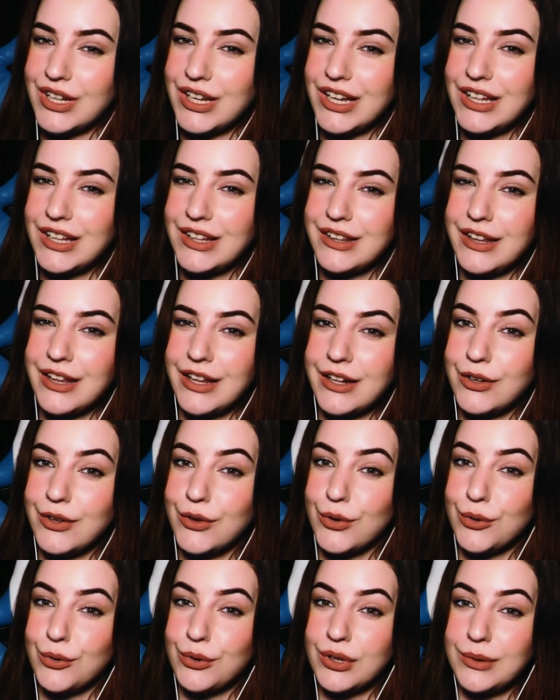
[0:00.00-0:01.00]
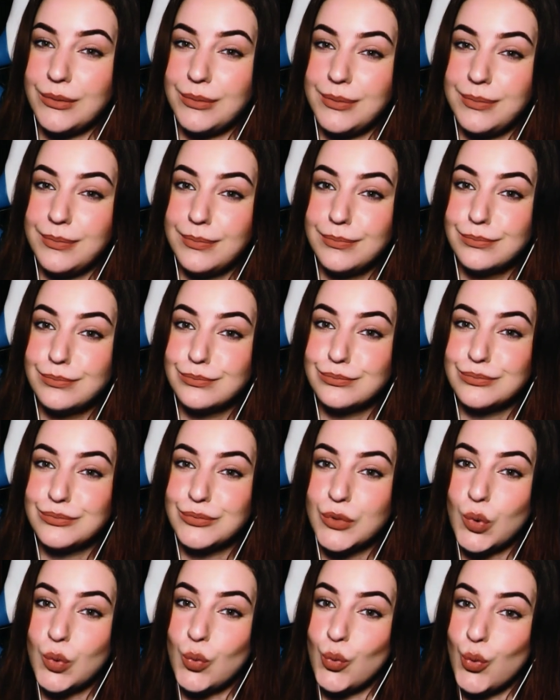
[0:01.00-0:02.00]
it and you will
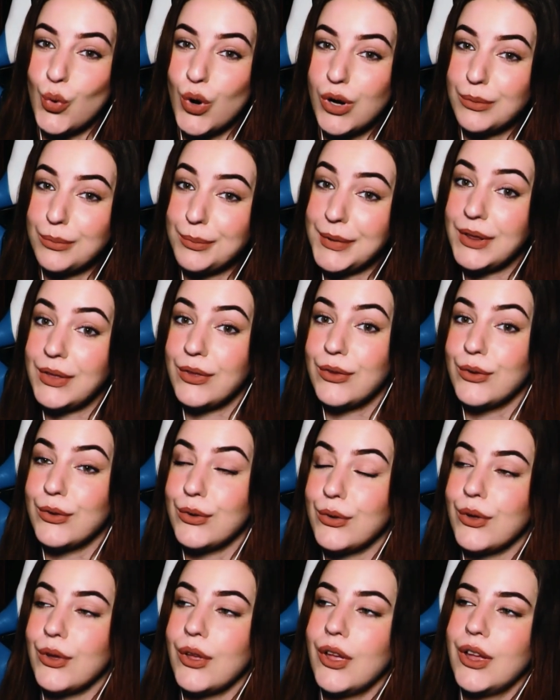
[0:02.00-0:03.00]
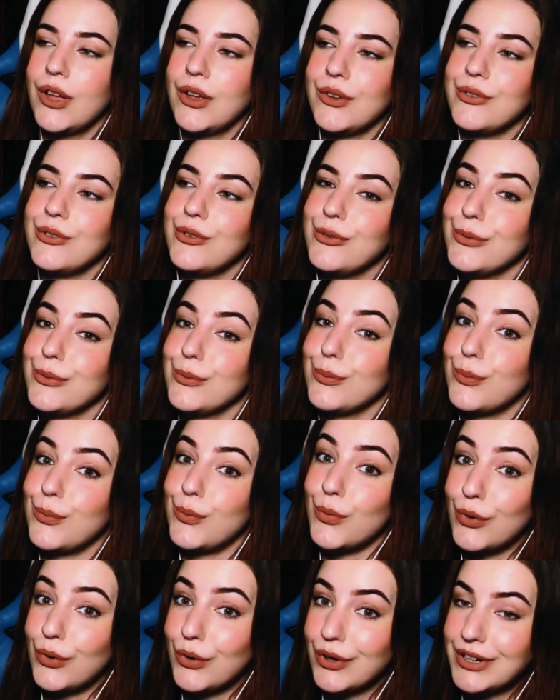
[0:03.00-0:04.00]
want me to do
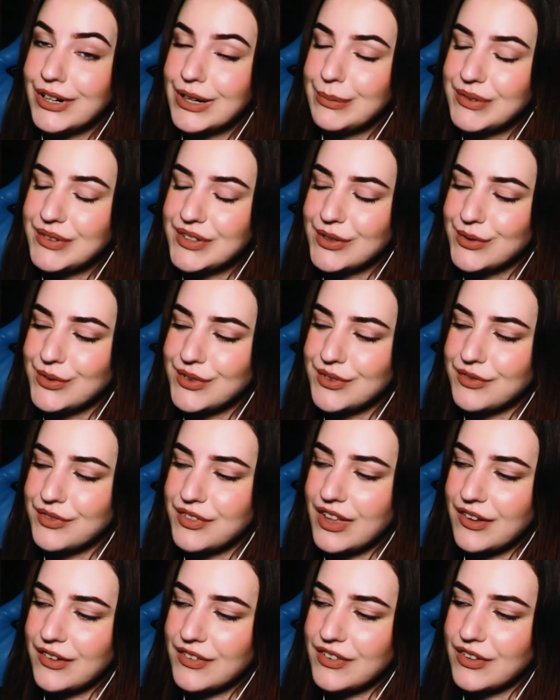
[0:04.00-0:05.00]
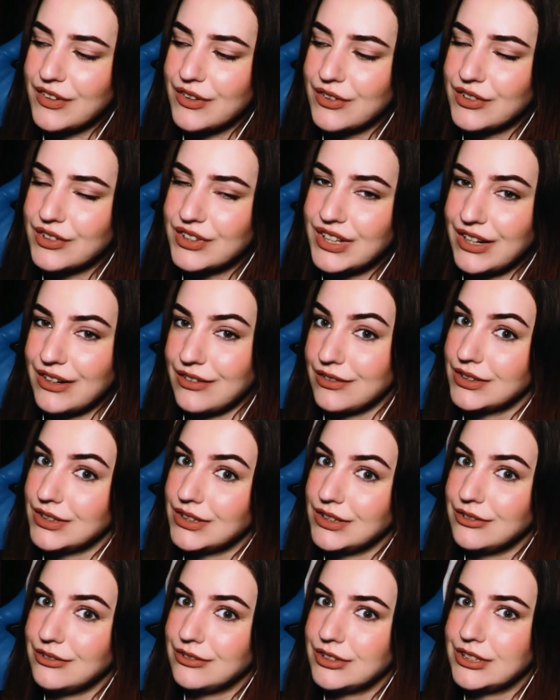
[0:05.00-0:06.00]
more episodes of Death Note. I
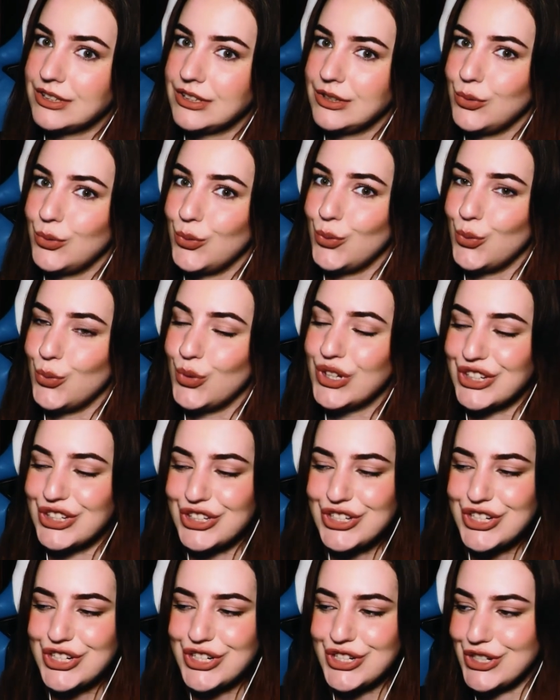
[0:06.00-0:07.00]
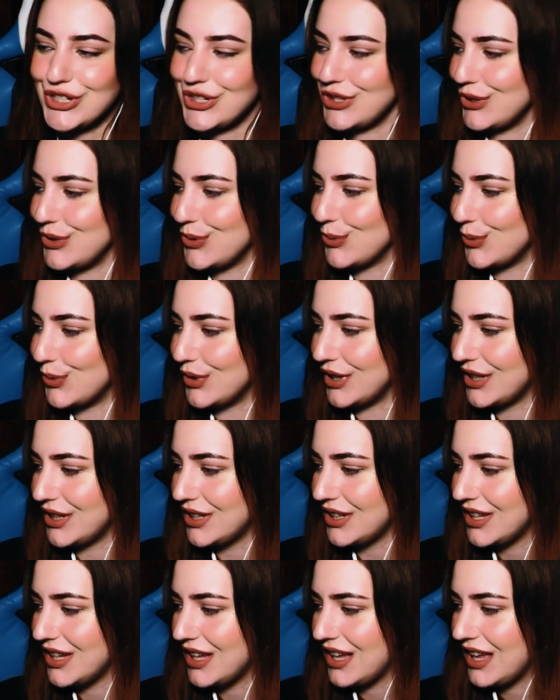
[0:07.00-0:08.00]
really, really wish you
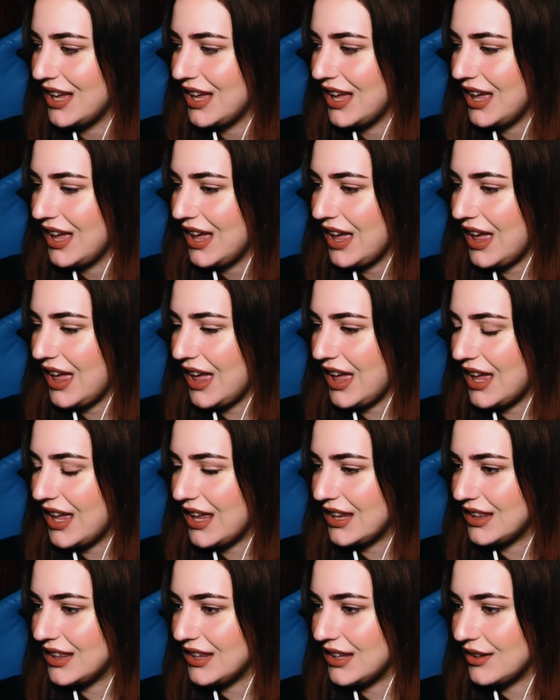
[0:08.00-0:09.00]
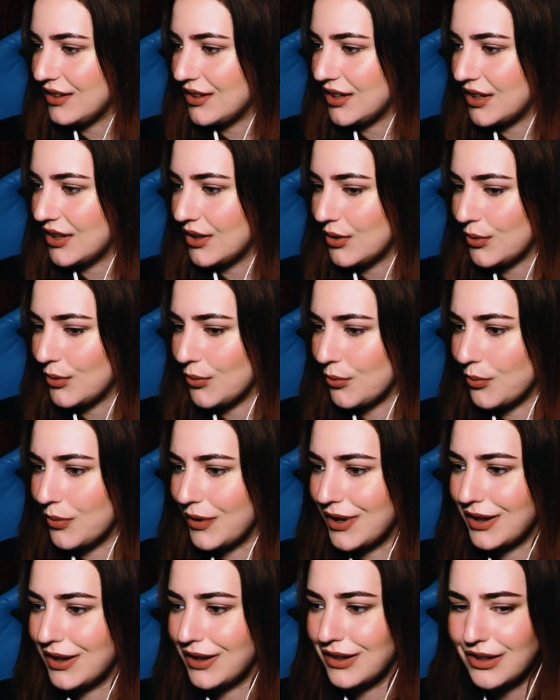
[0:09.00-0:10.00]
will. And
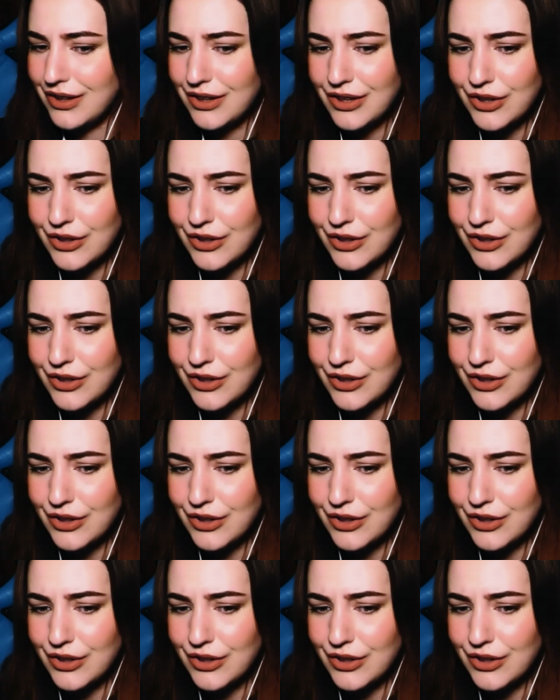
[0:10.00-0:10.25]
well,